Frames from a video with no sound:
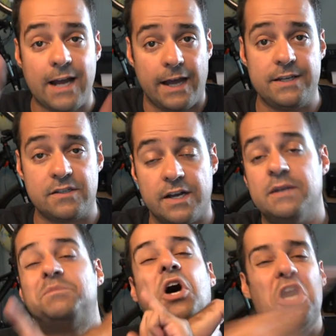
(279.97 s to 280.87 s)
guys, I
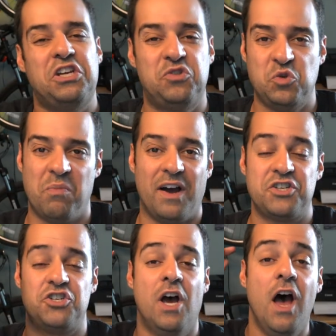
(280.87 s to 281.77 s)
am talking too
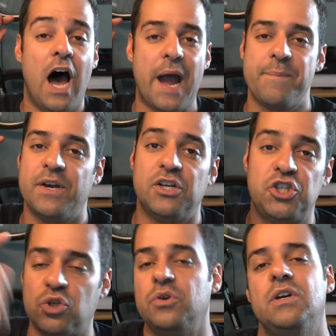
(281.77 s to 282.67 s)
much. I'm gonna
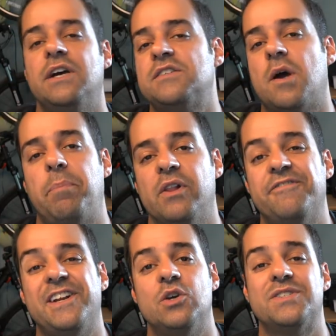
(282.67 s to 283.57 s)
show you guys a couple of
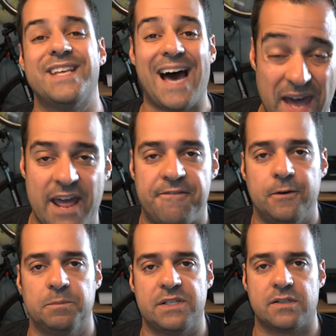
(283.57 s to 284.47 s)
videos that, that I
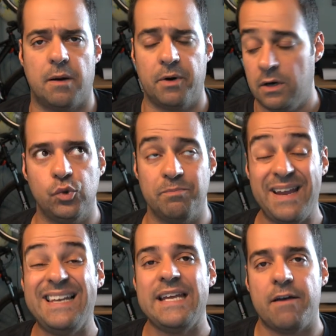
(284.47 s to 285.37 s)
filmed this summer.
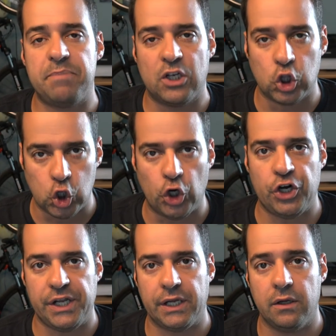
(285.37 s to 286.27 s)
Mainly I've been
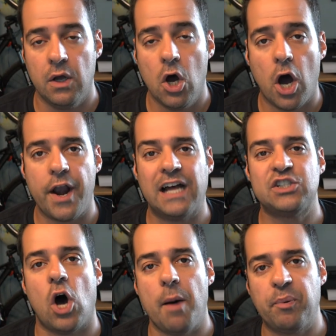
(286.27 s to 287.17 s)
learning on how
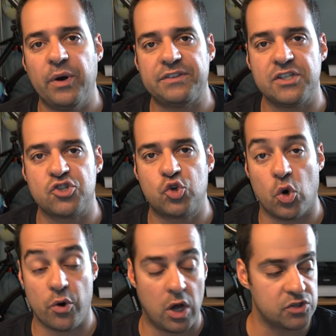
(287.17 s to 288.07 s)
to operate this
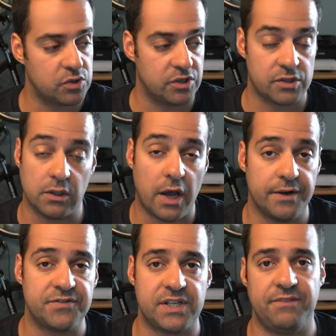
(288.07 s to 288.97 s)
drone. Also, there's a lot
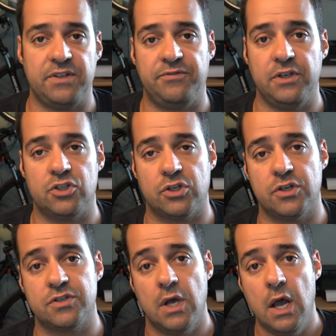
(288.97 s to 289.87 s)
of safety
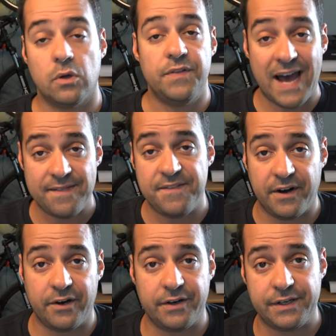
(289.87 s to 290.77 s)
features. So that
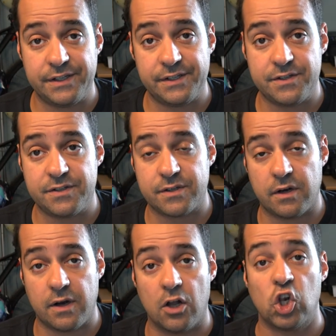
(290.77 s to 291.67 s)
there is
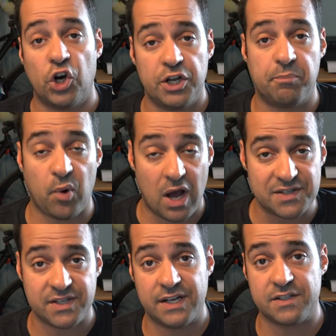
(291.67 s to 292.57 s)
uh, a learning
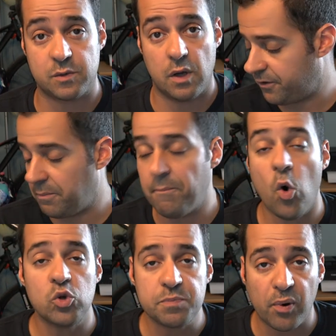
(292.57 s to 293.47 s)
process. For the
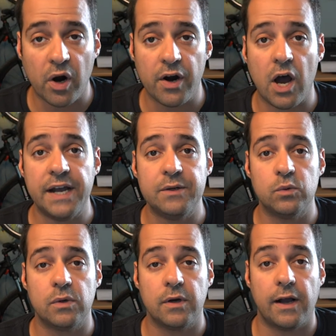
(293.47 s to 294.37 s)
most part, I